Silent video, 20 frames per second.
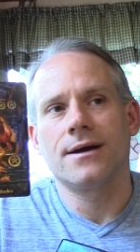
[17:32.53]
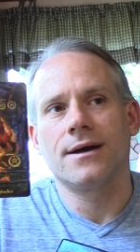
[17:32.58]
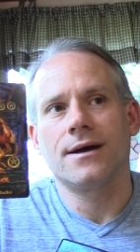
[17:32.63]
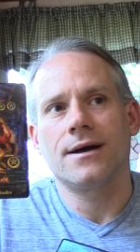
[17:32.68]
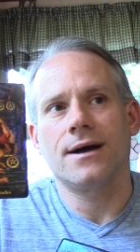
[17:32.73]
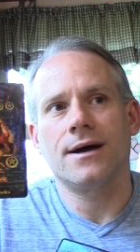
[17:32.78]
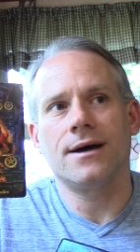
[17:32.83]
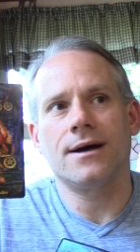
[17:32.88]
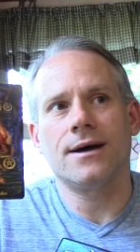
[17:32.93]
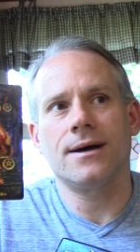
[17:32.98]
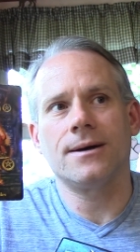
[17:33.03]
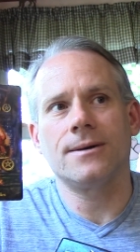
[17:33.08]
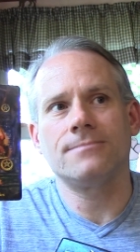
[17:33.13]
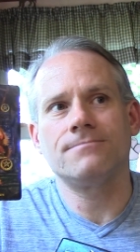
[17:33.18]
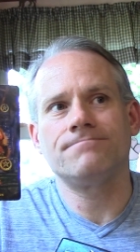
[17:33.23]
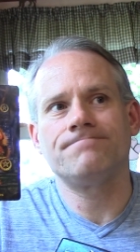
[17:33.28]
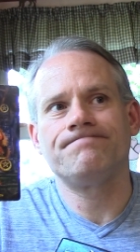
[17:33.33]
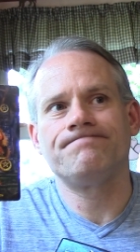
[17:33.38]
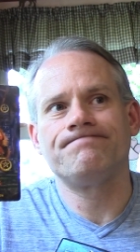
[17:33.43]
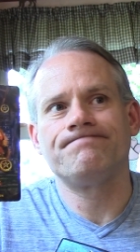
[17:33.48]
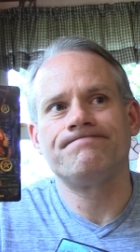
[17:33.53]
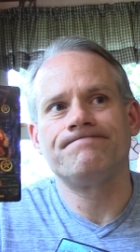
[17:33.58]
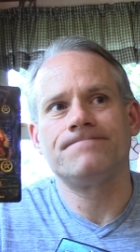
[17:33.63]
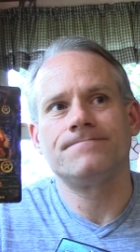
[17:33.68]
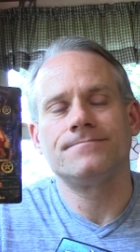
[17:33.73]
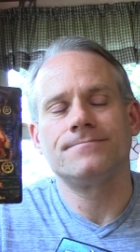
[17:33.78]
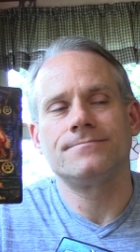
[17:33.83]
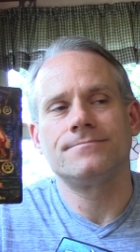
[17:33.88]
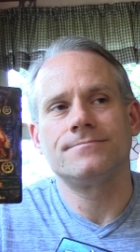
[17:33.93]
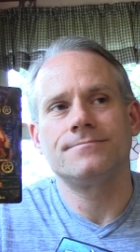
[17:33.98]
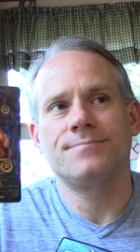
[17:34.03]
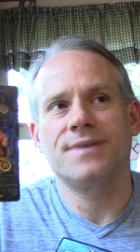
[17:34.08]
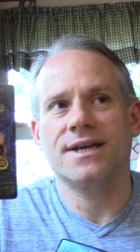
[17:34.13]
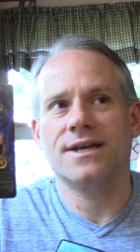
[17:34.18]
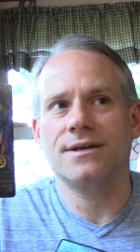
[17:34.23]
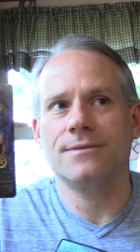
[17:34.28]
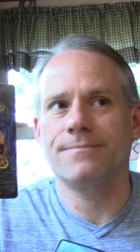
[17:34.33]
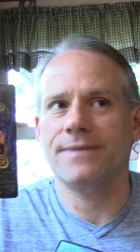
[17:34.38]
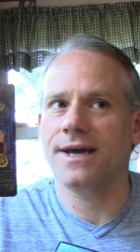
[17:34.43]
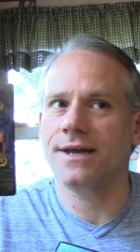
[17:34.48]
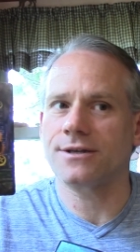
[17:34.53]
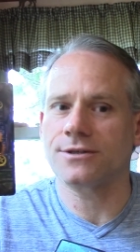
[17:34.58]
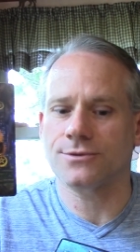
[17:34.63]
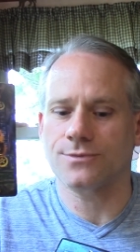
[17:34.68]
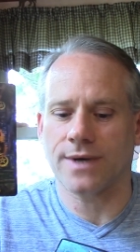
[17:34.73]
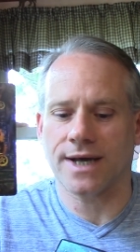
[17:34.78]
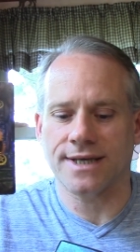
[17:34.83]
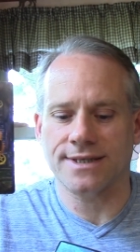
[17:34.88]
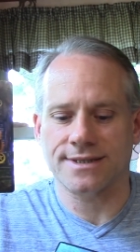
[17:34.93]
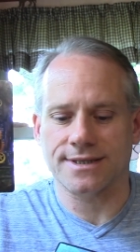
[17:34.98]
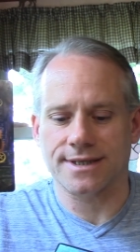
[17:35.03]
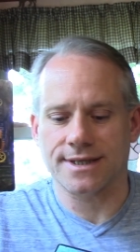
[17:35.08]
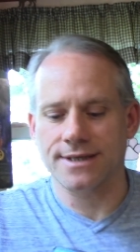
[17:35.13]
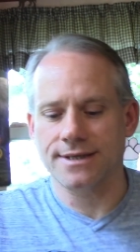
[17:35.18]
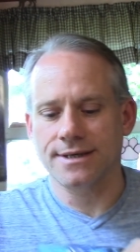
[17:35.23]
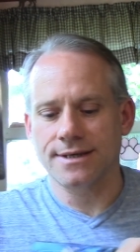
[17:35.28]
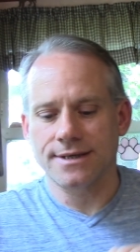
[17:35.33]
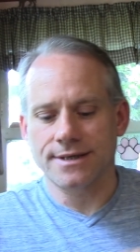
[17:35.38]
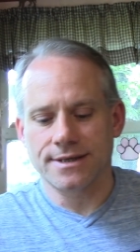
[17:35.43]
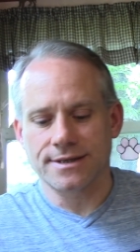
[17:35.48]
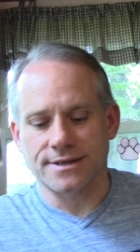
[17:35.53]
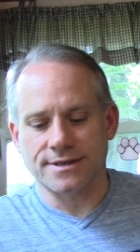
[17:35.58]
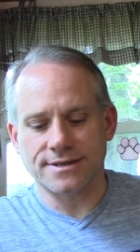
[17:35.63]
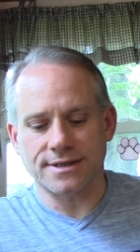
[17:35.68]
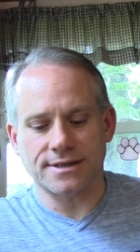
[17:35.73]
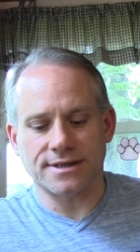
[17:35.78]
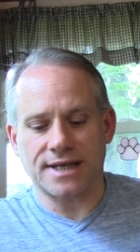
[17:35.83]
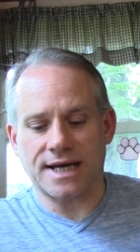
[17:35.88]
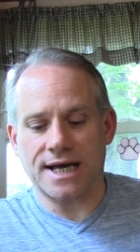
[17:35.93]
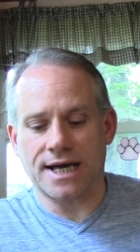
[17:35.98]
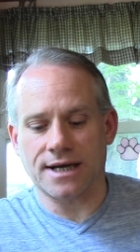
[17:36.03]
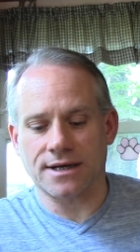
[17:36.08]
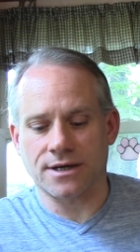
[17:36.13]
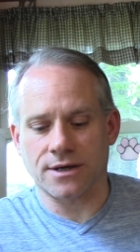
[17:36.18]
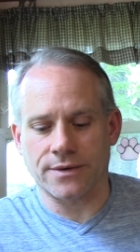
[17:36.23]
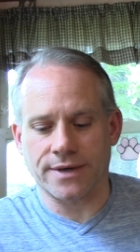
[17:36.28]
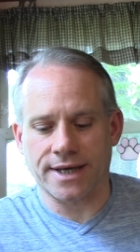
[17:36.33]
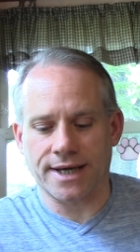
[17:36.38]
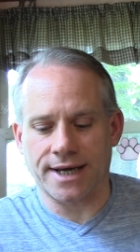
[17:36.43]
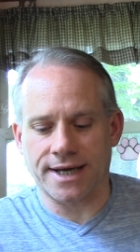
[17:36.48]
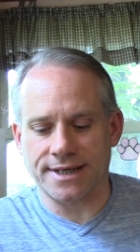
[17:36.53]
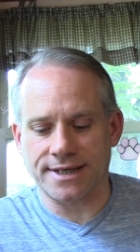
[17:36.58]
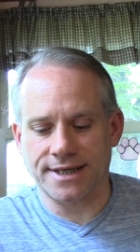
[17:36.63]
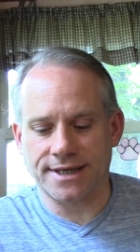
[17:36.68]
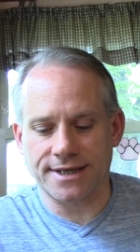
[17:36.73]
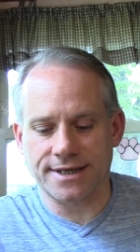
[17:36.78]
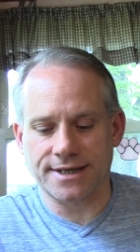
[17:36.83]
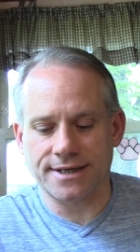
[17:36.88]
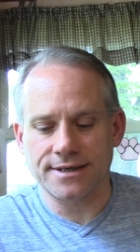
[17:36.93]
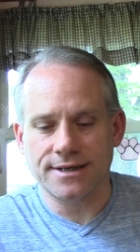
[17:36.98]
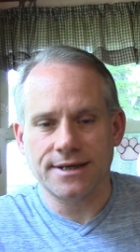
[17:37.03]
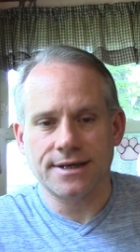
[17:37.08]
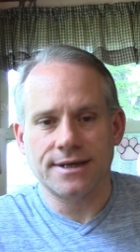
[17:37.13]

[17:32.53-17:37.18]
Um, pick your battles wisely. There's a lot going on here.